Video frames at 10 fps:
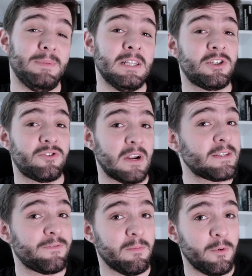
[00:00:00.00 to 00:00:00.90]
It's been
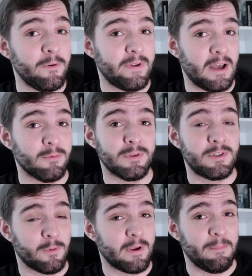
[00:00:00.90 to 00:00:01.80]
stressful moving out,
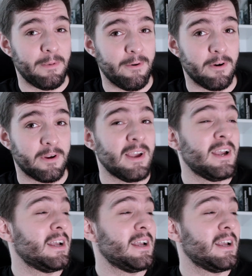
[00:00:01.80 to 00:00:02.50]
don't get me wrong.